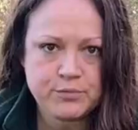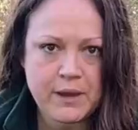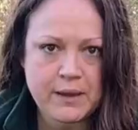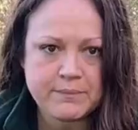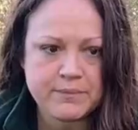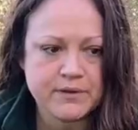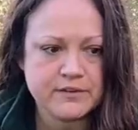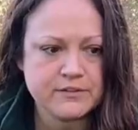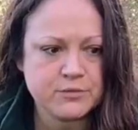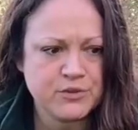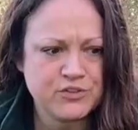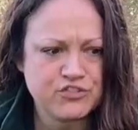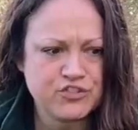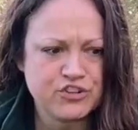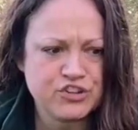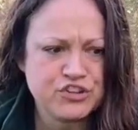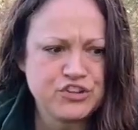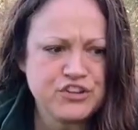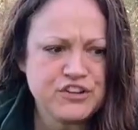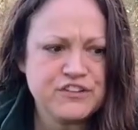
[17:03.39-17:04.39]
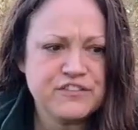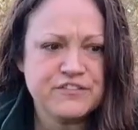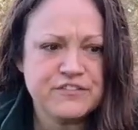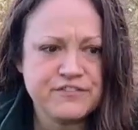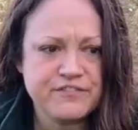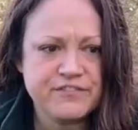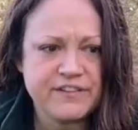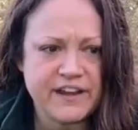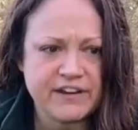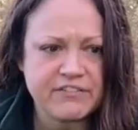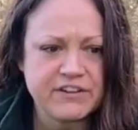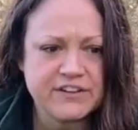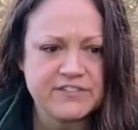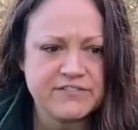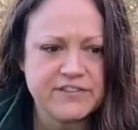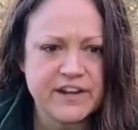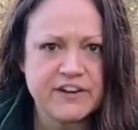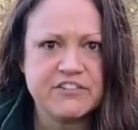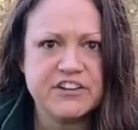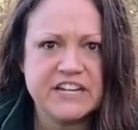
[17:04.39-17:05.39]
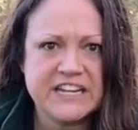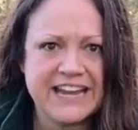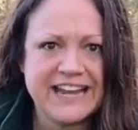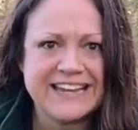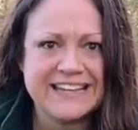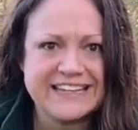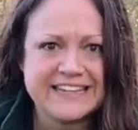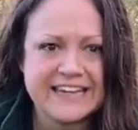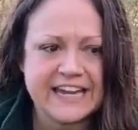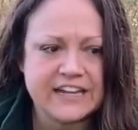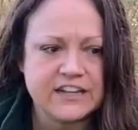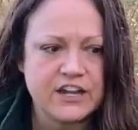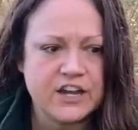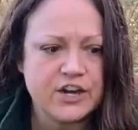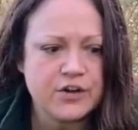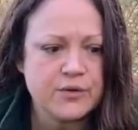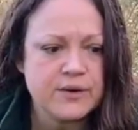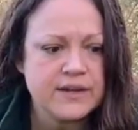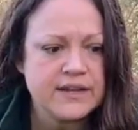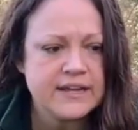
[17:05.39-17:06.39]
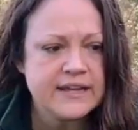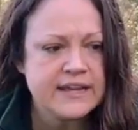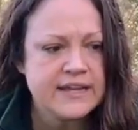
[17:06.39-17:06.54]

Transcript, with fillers: peppers, which look very, very yellow.